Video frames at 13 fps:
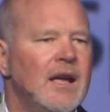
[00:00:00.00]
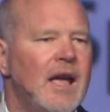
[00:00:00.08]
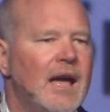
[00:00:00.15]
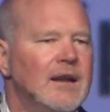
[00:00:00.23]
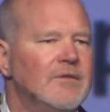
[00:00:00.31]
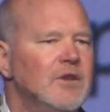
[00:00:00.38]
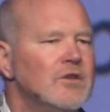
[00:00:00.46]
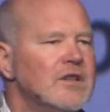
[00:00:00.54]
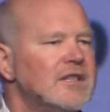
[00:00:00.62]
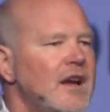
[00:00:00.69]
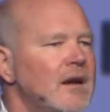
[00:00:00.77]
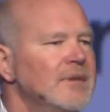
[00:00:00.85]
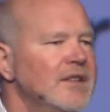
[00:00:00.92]
And if you can
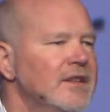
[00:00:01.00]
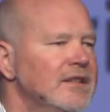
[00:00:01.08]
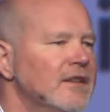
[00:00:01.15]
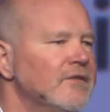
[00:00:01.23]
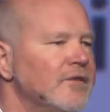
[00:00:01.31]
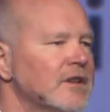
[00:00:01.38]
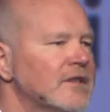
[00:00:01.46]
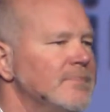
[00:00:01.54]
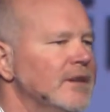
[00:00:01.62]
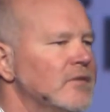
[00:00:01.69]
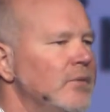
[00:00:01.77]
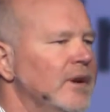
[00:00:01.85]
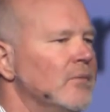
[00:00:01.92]
tell me the difference
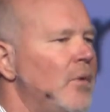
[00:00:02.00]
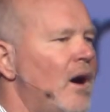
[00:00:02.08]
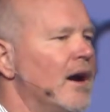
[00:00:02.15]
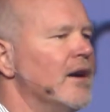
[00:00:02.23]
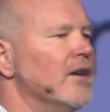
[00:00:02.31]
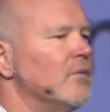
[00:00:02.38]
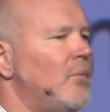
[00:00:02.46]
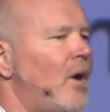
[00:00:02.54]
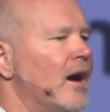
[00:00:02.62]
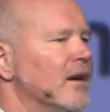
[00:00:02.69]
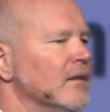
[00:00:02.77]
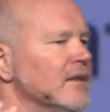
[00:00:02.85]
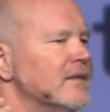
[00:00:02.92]
between wired,
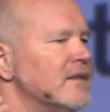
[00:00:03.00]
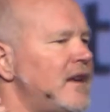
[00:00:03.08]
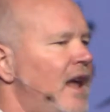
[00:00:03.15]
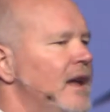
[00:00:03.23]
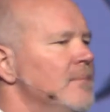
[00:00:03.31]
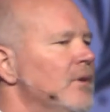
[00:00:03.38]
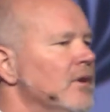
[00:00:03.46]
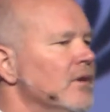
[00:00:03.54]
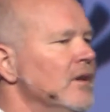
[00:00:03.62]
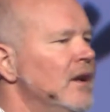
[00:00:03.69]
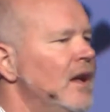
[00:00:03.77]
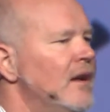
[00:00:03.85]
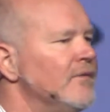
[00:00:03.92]
wireless, cable,
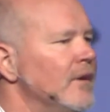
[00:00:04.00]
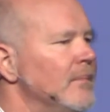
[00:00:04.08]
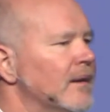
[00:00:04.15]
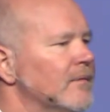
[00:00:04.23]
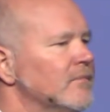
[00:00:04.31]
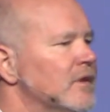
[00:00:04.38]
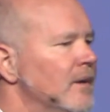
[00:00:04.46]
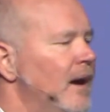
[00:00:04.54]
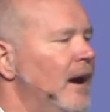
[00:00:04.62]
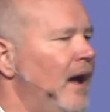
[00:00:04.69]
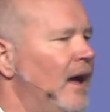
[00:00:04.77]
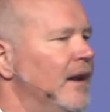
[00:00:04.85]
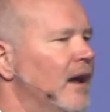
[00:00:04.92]
from
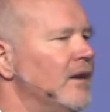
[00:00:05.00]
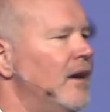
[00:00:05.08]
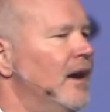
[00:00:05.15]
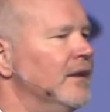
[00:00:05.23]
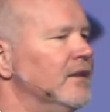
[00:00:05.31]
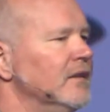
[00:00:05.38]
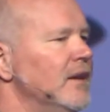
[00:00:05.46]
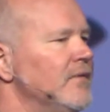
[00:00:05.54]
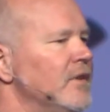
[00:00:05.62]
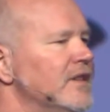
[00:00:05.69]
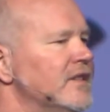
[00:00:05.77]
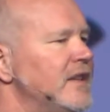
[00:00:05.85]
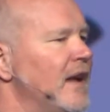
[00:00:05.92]
a
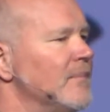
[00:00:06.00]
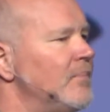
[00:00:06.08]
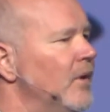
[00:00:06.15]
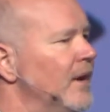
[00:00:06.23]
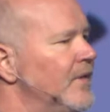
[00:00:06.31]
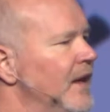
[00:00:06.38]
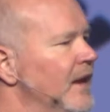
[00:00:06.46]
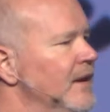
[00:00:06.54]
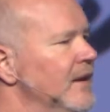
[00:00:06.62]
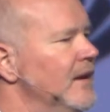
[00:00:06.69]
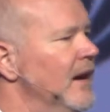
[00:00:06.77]
delivery standpoint, then